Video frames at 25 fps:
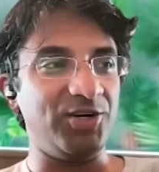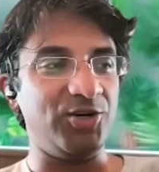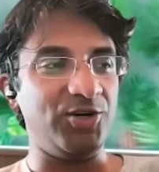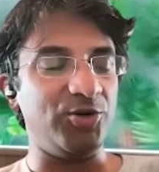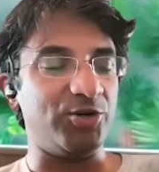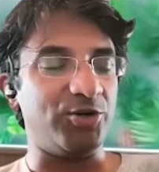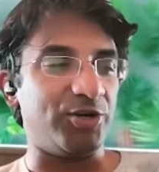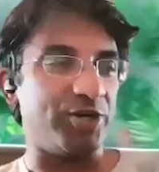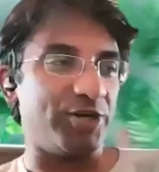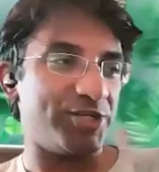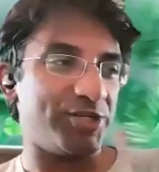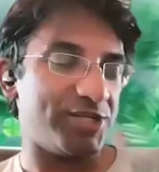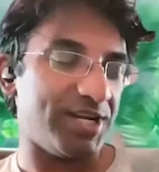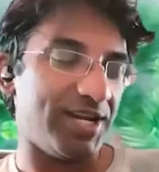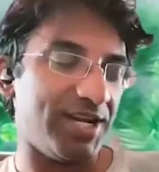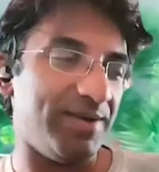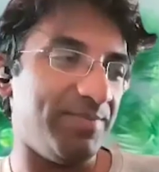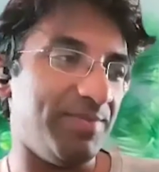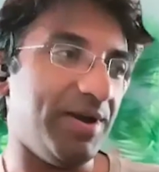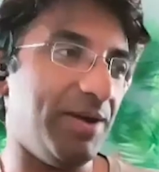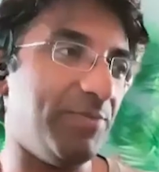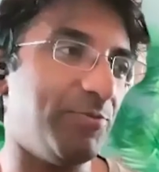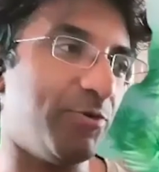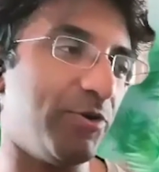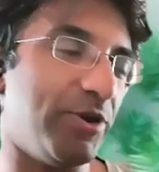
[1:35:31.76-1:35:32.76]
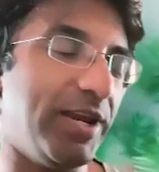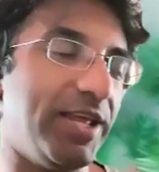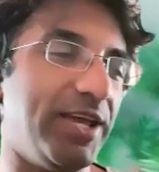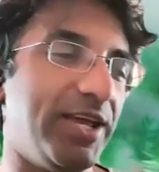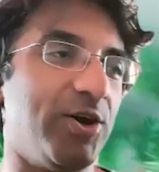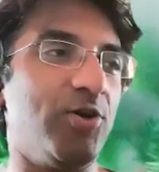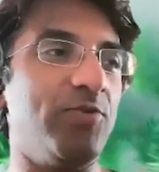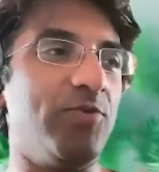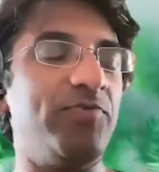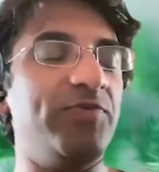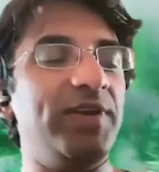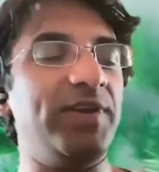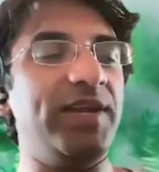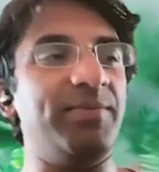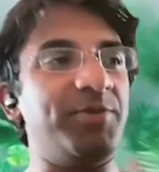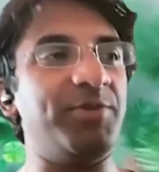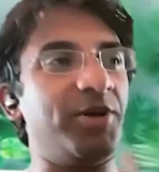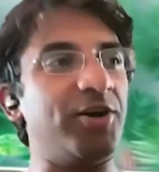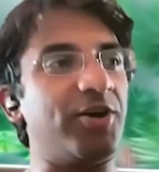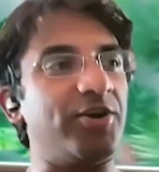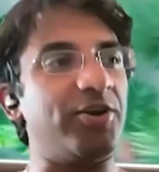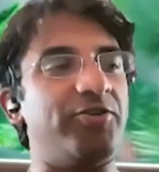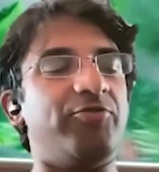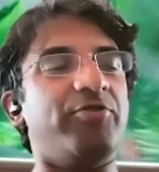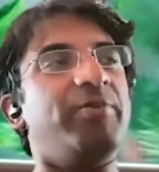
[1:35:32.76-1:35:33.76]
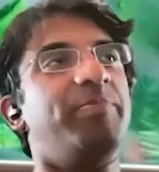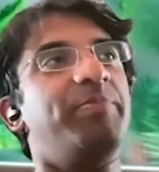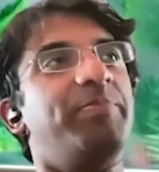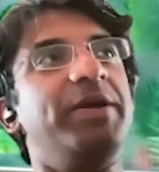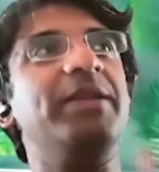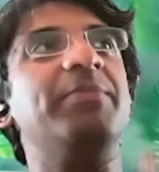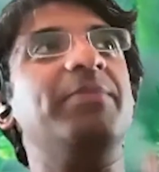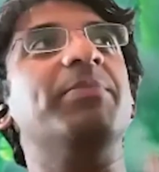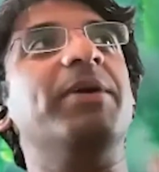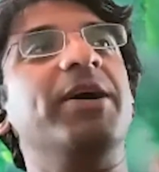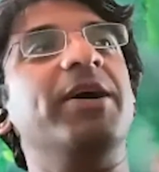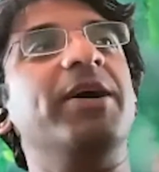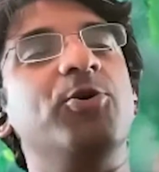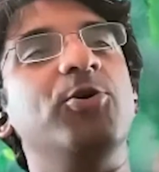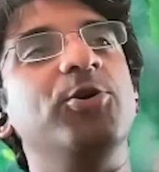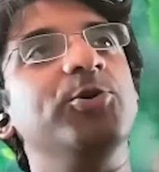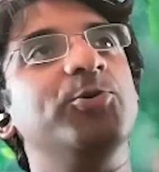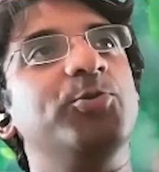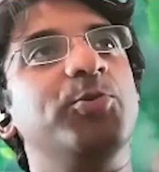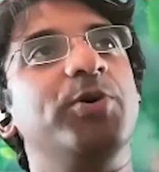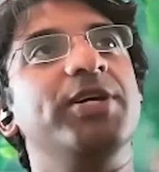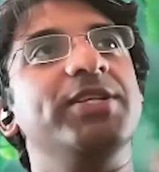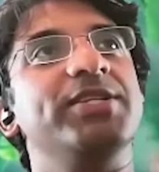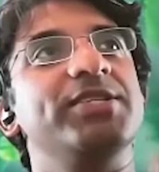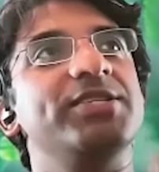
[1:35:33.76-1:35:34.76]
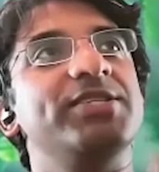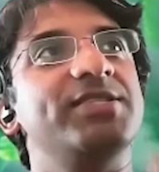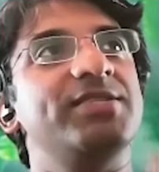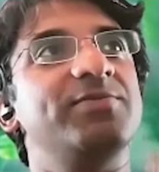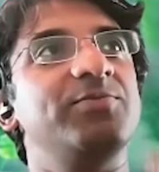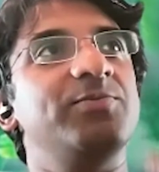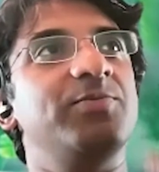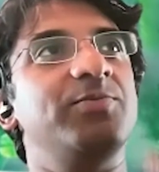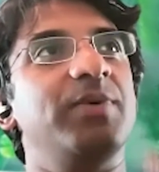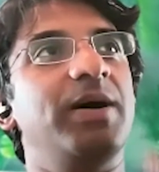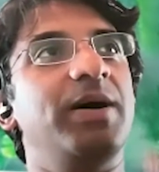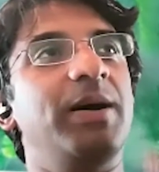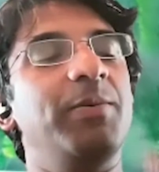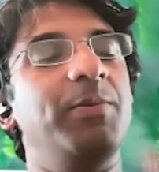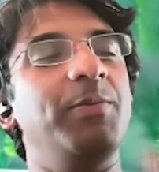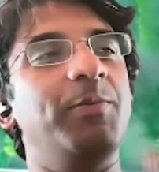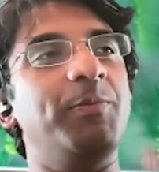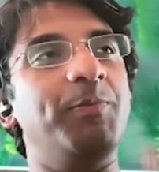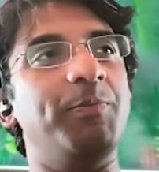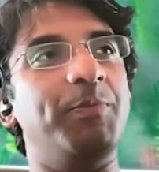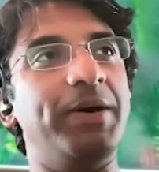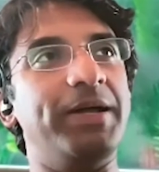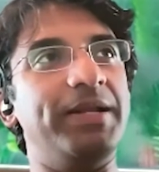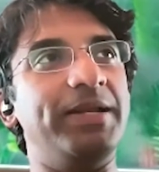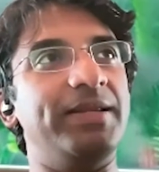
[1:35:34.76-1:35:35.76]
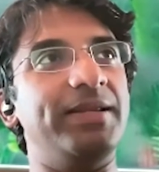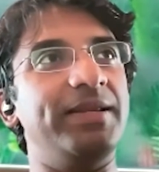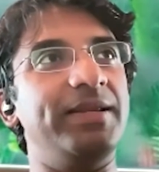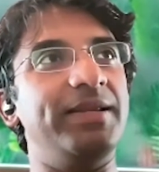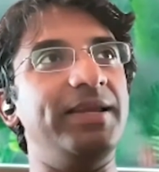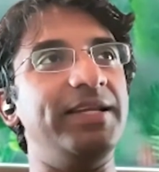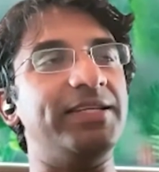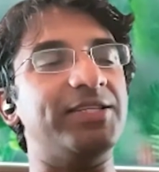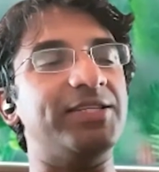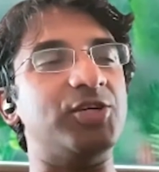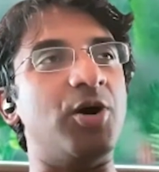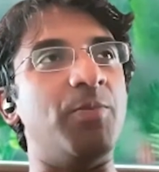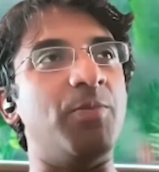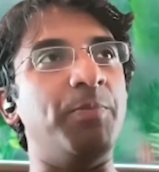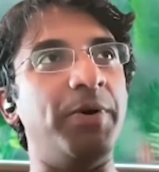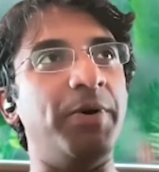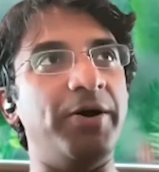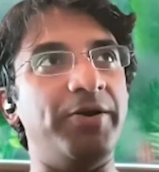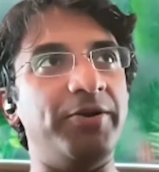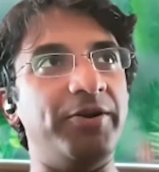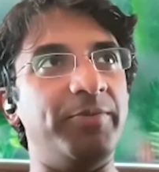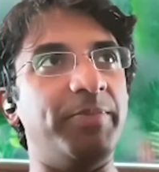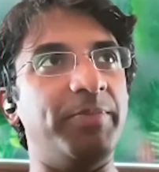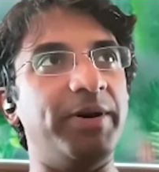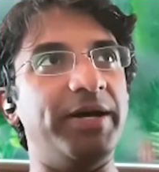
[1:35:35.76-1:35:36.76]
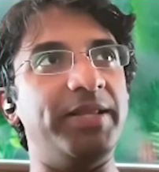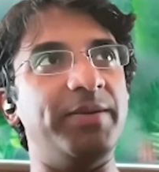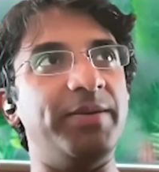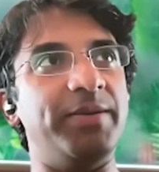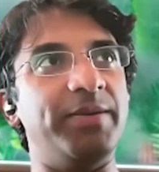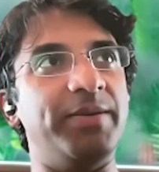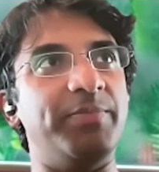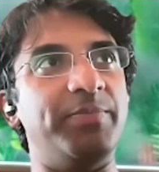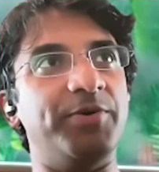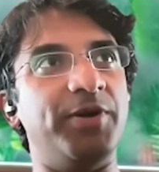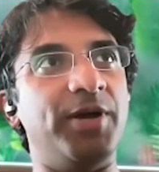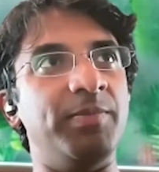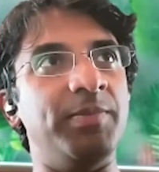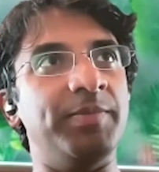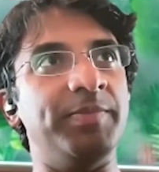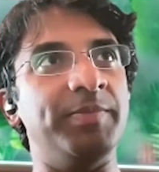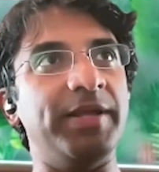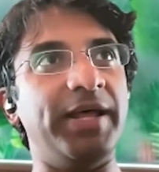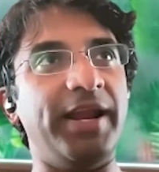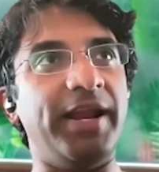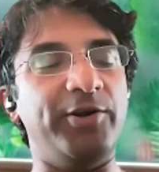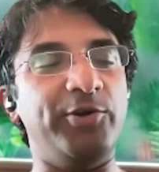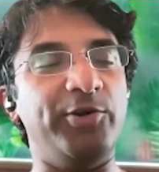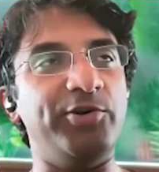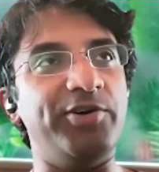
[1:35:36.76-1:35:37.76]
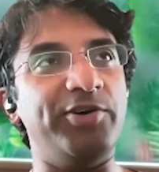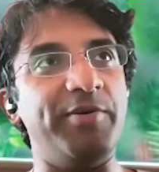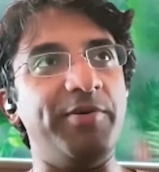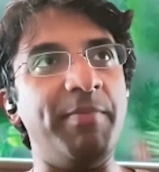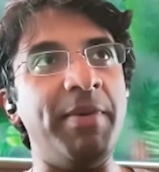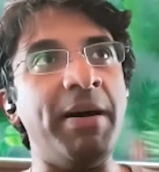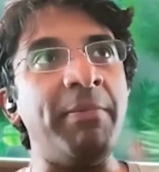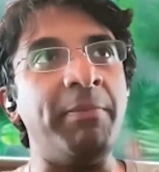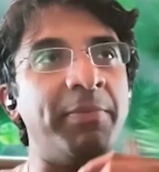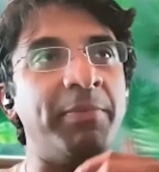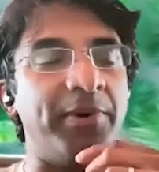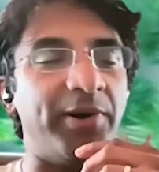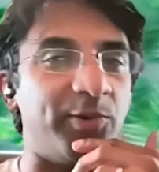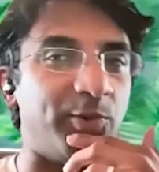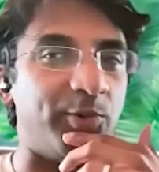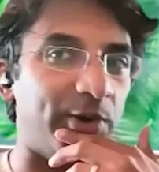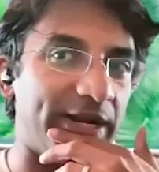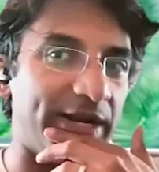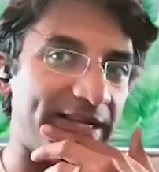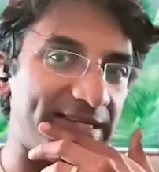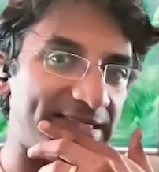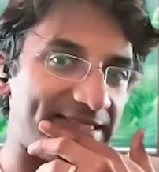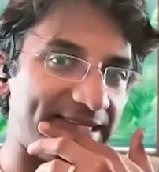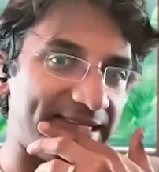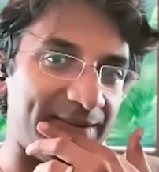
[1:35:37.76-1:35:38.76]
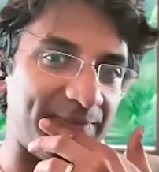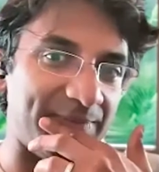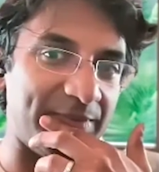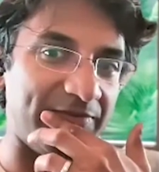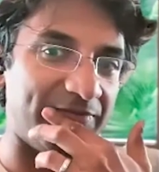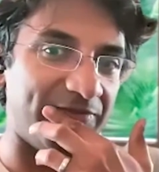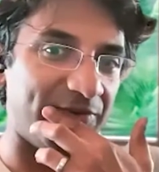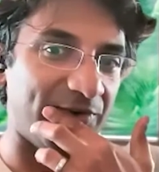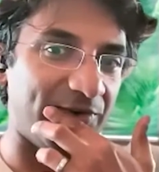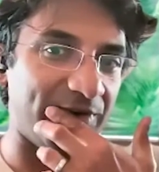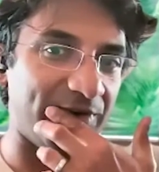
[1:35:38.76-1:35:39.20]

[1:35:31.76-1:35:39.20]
Oh gosh, I'm really hopeful I'm not going to repeat my old ones, but it's compounded by the problem that I don't remember what I said before